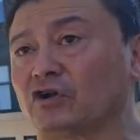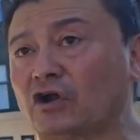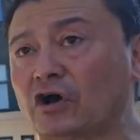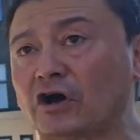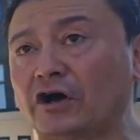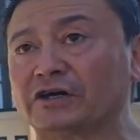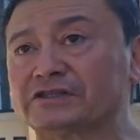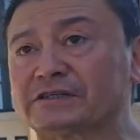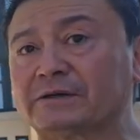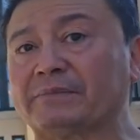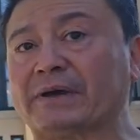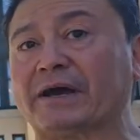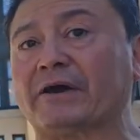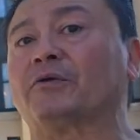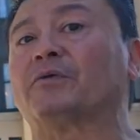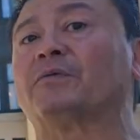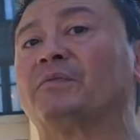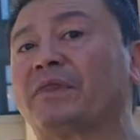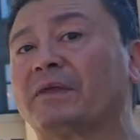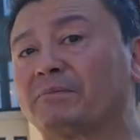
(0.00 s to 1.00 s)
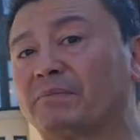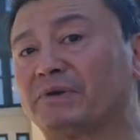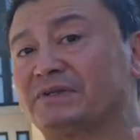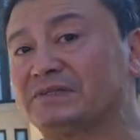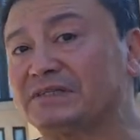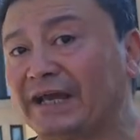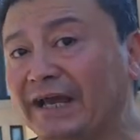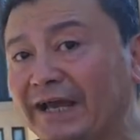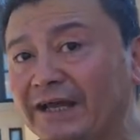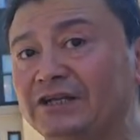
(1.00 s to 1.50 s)
clause about
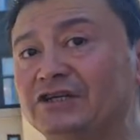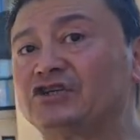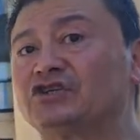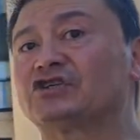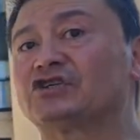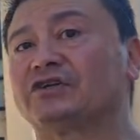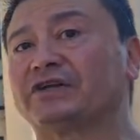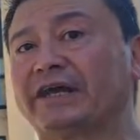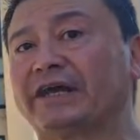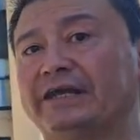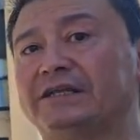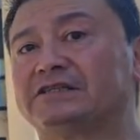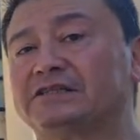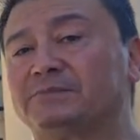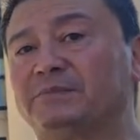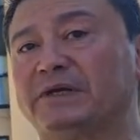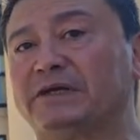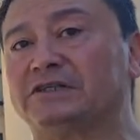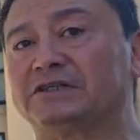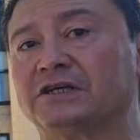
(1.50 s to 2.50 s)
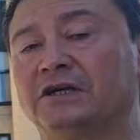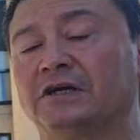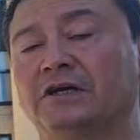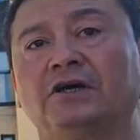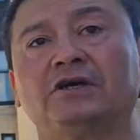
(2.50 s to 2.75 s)
potential hate speech.